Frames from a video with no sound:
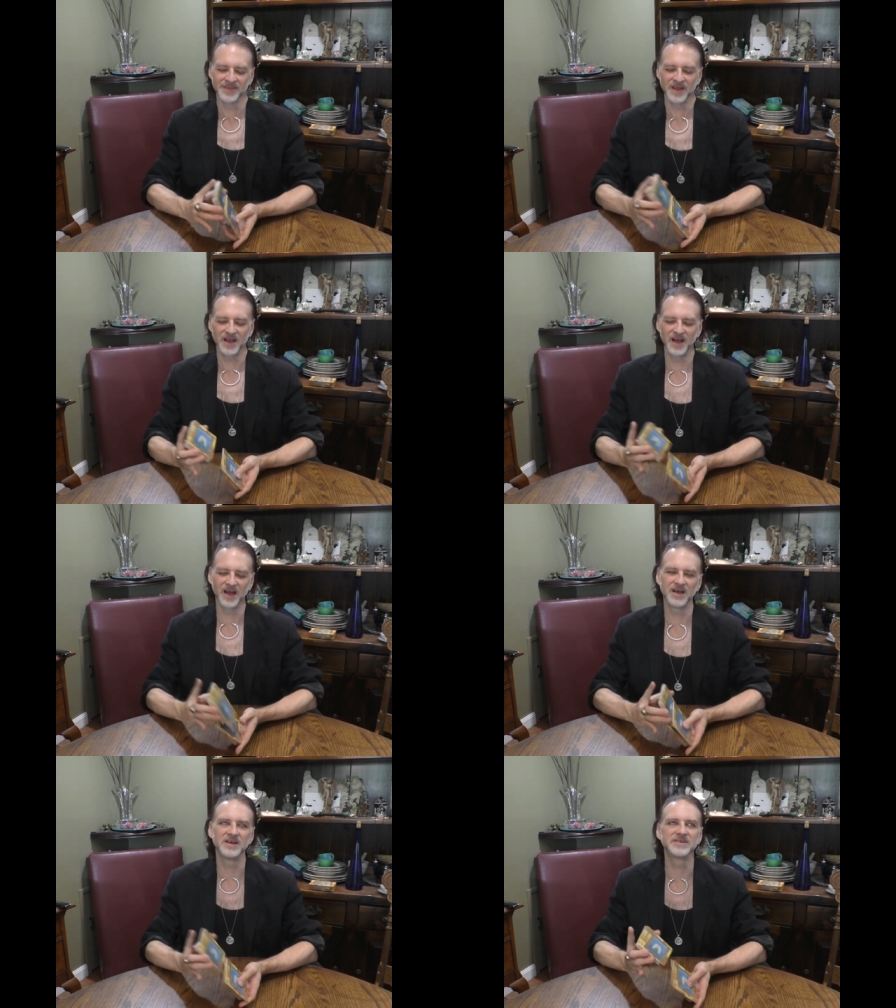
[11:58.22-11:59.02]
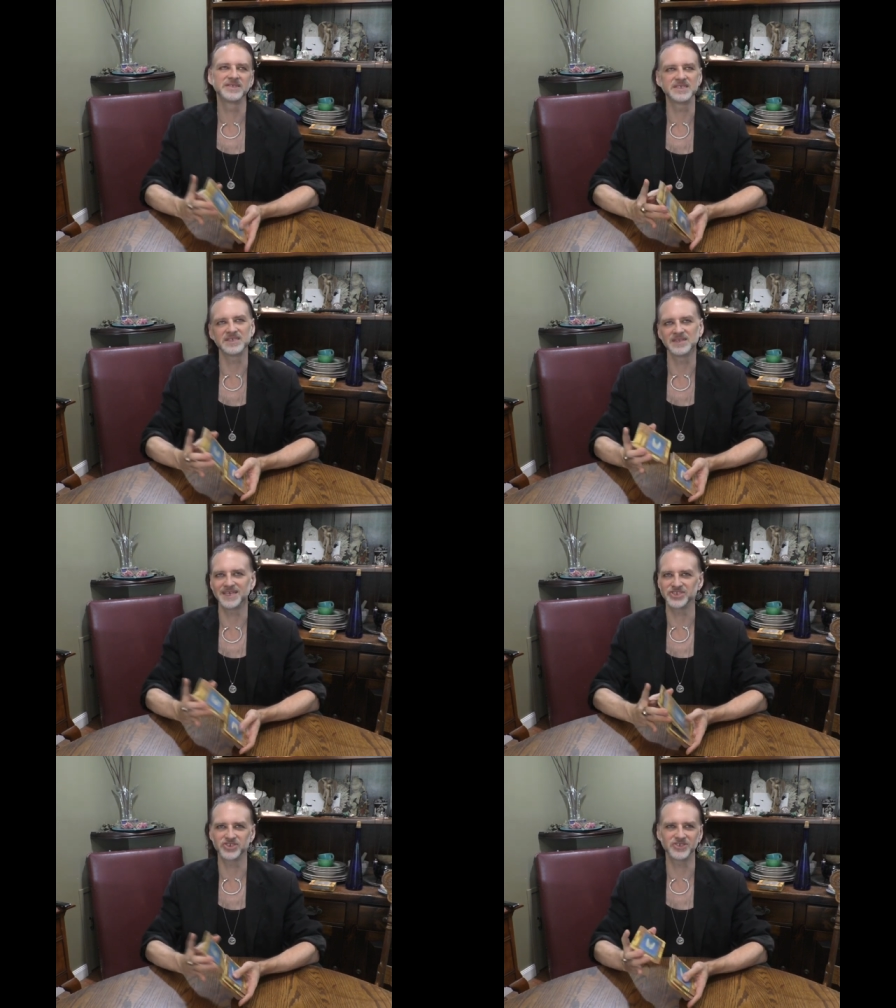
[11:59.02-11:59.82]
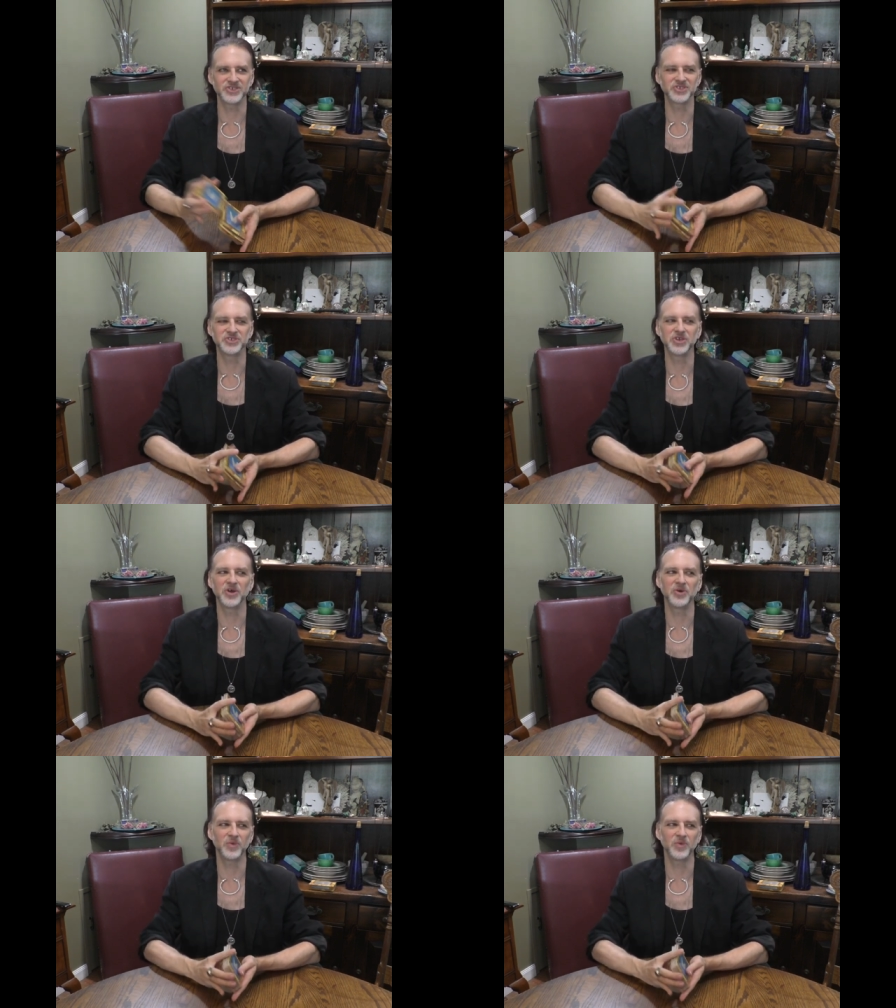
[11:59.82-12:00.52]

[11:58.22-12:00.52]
Oh, the Celestials, so